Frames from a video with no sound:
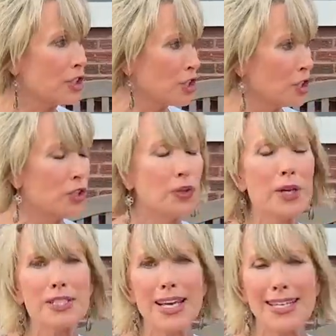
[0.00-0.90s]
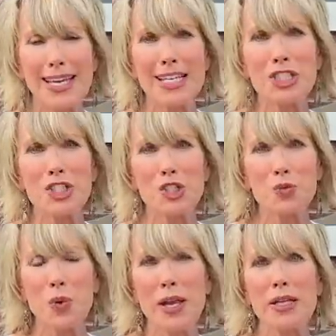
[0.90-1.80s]
to do is I guess just
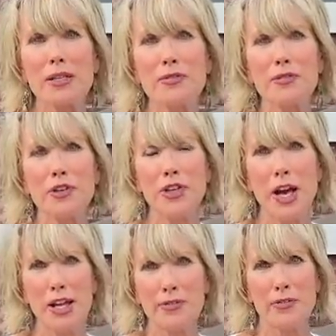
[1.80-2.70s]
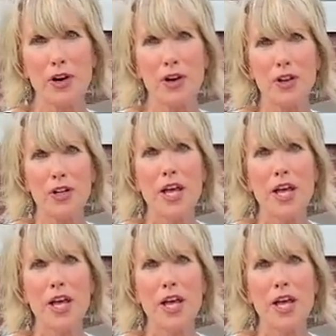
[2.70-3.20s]
wait for nightfall